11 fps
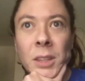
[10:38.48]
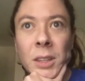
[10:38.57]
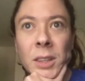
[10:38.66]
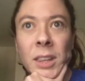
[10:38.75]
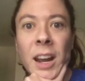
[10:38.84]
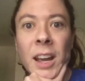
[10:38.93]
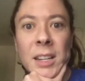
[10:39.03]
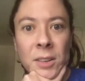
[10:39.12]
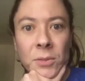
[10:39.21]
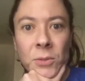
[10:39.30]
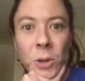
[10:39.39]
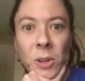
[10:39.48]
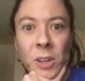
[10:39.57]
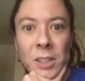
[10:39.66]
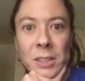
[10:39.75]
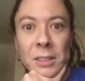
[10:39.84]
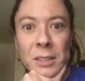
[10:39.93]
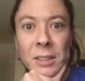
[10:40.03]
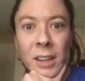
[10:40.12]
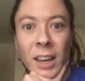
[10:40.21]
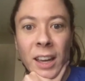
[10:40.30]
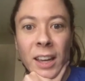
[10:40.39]
that idea of focus
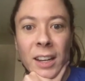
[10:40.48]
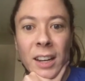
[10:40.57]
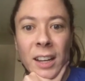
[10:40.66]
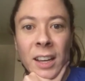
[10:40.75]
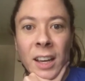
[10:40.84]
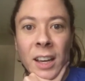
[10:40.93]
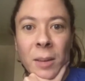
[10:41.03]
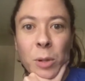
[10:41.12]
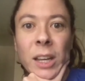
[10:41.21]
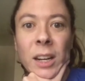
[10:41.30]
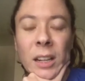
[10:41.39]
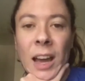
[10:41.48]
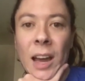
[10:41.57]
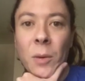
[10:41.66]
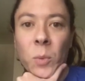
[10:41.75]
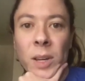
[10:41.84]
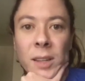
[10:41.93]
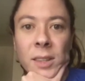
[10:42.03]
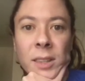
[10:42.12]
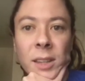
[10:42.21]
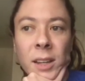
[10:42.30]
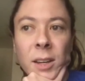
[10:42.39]
and played a lot with
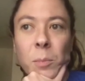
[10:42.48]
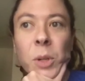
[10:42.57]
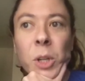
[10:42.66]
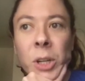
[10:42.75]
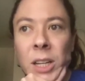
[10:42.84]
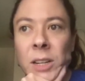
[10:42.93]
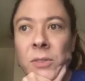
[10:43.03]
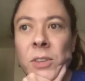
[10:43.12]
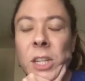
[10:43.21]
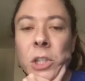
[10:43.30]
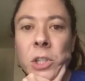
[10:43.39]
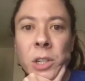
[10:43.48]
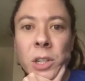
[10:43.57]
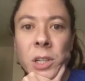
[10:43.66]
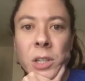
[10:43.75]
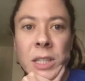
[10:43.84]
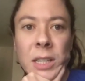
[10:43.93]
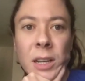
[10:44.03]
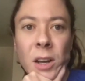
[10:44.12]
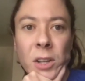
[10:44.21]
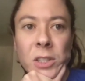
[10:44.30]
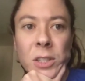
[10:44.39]
um, blurring features and
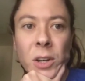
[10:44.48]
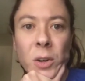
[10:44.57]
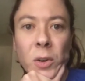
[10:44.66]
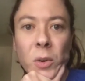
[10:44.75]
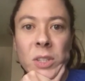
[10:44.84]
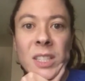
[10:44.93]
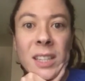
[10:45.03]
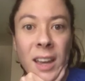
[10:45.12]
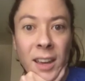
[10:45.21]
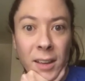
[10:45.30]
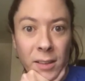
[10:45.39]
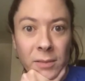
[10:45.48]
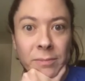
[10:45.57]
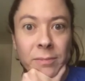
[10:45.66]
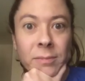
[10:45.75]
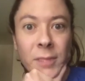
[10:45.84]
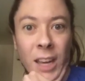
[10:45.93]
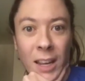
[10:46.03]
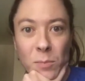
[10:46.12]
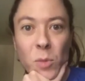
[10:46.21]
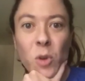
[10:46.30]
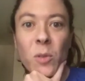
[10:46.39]
also scale and
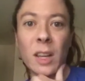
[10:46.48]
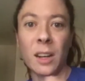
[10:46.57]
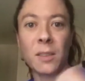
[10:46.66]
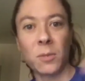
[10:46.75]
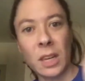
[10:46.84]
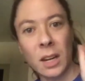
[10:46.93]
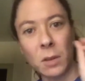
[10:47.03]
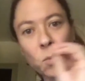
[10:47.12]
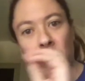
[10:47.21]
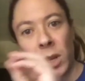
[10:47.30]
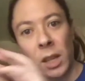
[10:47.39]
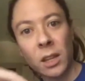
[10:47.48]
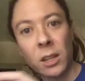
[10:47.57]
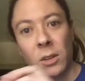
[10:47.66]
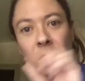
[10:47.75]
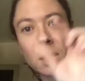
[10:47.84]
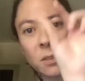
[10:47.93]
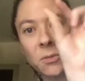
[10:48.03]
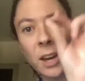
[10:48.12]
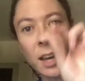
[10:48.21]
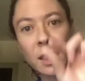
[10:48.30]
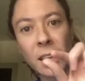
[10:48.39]
mm-hmm. moving, getting really close to the
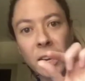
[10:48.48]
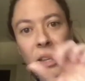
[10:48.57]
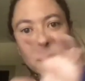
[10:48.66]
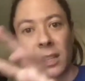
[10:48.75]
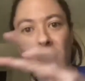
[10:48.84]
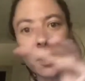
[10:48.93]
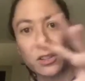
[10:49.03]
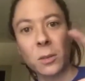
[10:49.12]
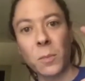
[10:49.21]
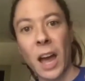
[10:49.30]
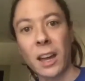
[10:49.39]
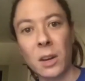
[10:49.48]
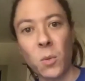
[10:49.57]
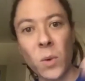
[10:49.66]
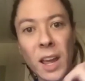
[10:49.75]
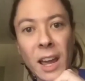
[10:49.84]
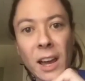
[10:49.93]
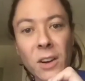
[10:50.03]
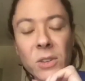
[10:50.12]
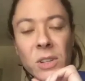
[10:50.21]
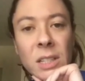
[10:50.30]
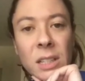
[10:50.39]
fine lines and then also backing way
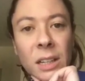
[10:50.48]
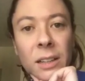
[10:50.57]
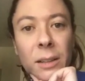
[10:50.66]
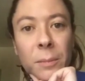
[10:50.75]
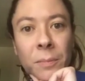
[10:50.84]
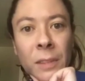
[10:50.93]
out. Um,